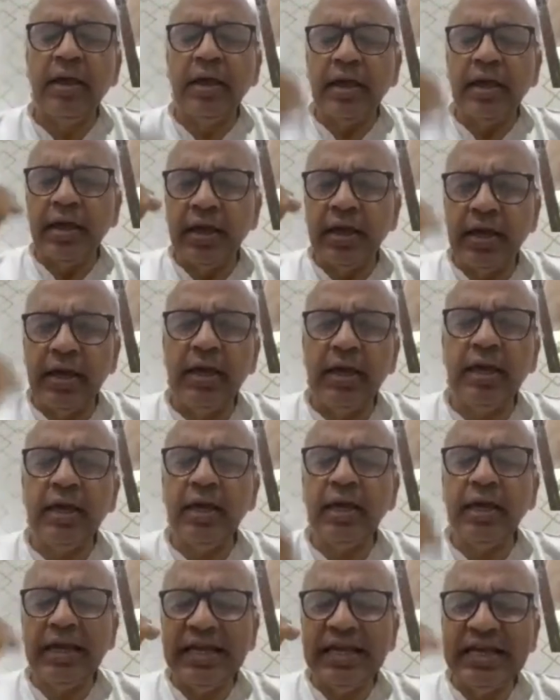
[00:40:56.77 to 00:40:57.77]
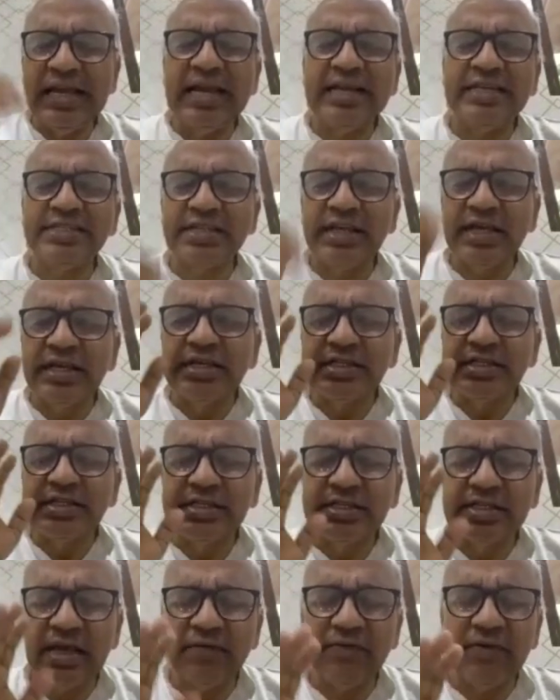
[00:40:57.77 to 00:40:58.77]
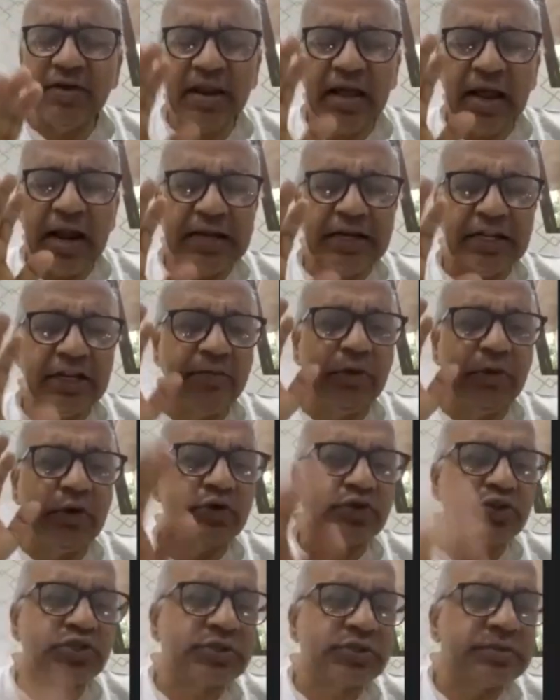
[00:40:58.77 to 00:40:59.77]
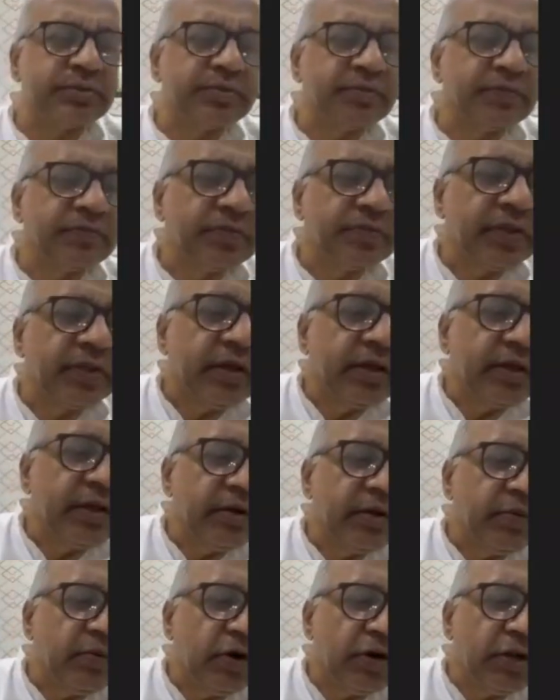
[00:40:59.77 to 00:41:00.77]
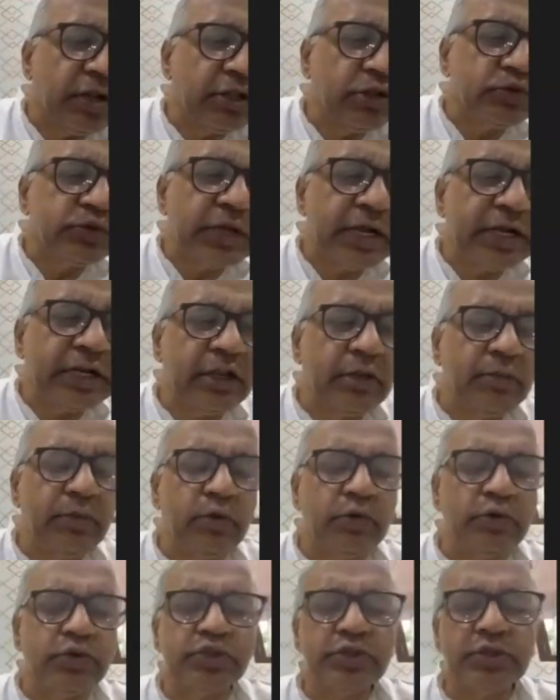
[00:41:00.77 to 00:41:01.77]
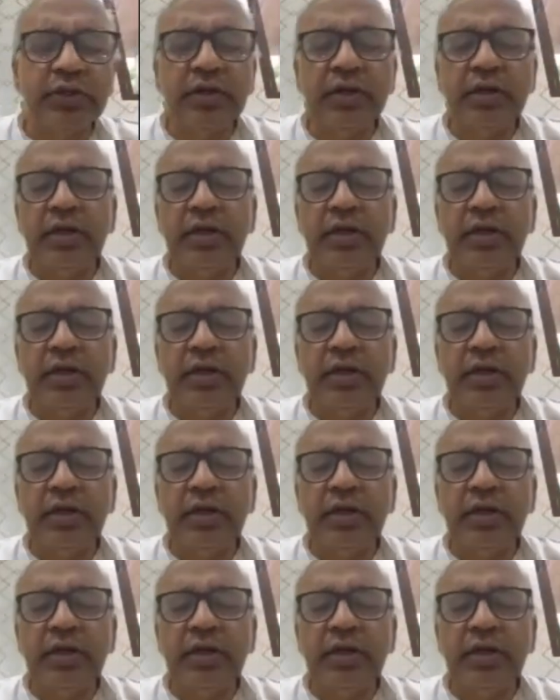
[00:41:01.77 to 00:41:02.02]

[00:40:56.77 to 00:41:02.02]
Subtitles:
he gets 7 attributes. What are those attributes?